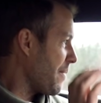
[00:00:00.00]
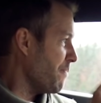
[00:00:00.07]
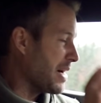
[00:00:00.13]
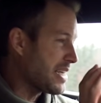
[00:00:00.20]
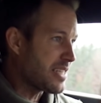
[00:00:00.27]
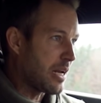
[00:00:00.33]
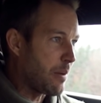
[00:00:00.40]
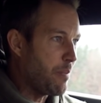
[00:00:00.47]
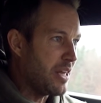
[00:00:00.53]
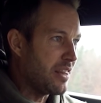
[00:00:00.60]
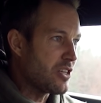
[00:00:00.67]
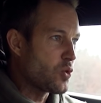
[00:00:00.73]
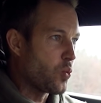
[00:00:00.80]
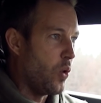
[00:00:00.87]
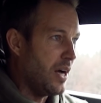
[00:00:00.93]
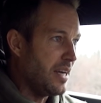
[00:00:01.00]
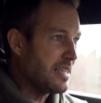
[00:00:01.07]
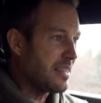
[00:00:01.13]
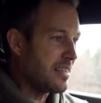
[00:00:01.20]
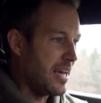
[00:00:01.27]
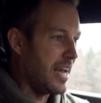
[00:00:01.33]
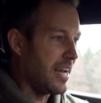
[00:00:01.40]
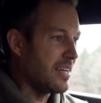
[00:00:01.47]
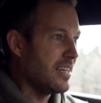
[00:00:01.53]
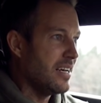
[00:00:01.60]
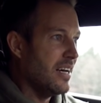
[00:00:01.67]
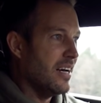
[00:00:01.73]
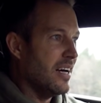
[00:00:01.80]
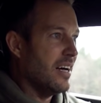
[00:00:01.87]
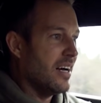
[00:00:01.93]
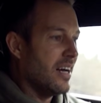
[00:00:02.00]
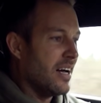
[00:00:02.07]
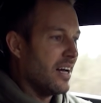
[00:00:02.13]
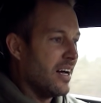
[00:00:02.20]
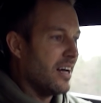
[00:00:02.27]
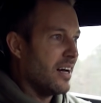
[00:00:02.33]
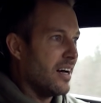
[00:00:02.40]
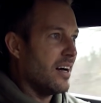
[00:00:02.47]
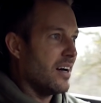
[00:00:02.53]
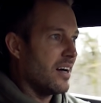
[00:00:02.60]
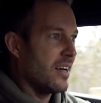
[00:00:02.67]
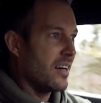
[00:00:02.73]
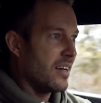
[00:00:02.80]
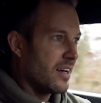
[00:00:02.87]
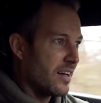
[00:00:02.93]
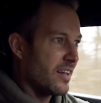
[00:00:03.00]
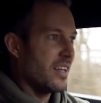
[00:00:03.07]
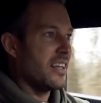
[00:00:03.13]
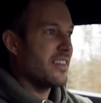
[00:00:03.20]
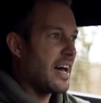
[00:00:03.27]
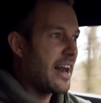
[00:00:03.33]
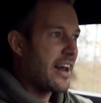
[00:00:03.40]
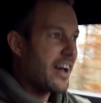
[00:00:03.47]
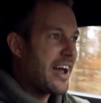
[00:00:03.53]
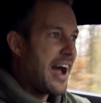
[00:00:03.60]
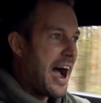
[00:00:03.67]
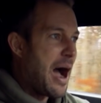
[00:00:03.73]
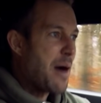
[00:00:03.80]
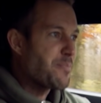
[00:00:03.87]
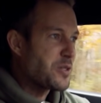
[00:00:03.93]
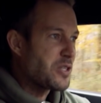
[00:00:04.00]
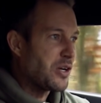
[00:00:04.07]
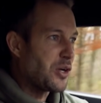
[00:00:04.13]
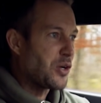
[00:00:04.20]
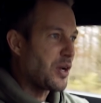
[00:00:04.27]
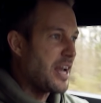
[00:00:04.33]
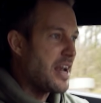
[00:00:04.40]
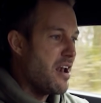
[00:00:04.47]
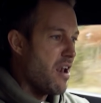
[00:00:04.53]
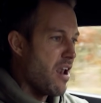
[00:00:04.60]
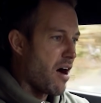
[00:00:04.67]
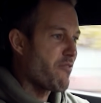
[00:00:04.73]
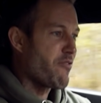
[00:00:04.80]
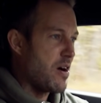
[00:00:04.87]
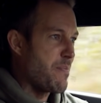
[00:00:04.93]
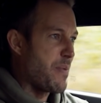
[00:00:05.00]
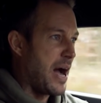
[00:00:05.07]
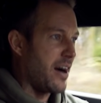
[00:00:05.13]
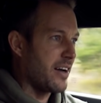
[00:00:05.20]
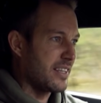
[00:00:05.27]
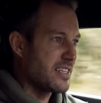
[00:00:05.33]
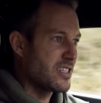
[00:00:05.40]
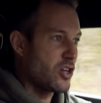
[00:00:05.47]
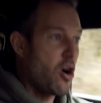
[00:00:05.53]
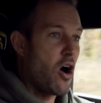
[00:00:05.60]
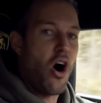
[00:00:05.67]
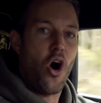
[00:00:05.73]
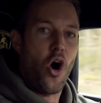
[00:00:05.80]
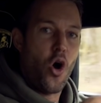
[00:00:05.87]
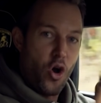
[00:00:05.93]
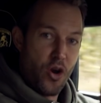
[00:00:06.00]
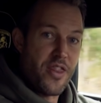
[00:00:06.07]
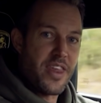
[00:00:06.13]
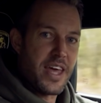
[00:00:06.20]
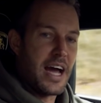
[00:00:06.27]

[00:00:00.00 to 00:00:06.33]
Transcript: must admit, there's one thing that I absolutely love about this car on the